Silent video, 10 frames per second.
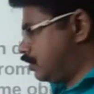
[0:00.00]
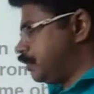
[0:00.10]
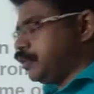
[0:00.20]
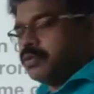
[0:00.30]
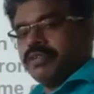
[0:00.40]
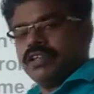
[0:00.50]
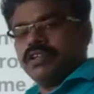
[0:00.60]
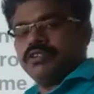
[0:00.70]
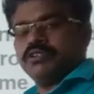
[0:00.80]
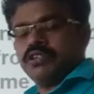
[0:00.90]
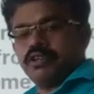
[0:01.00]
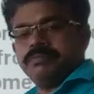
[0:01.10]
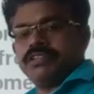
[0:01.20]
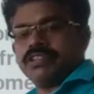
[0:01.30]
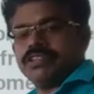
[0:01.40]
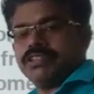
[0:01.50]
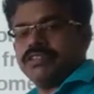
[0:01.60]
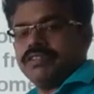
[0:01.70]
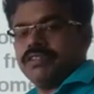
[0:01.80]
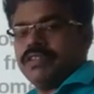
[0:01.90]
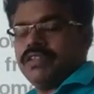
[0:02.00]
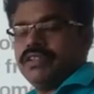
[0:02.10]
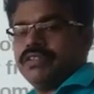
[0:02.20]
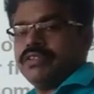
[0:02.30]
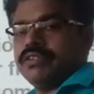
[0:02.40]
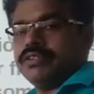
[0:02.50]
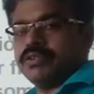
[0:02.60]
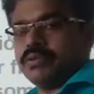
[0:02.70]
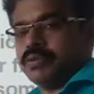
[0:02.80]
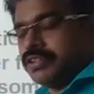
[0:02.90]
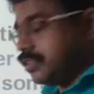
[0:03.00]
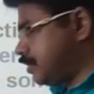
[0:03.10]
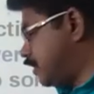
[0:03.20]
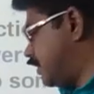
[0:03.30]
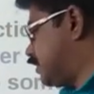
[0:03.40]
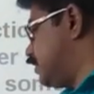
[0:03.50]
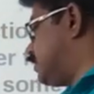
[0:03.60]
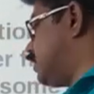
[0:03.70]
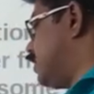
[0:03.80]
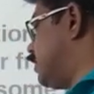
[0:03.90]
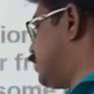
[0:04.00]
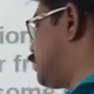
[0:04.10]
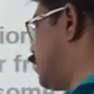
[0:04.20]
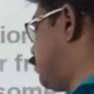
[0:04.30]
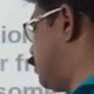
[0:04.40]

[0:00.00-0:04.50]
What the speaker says: doer to the object. So it is essential. In the same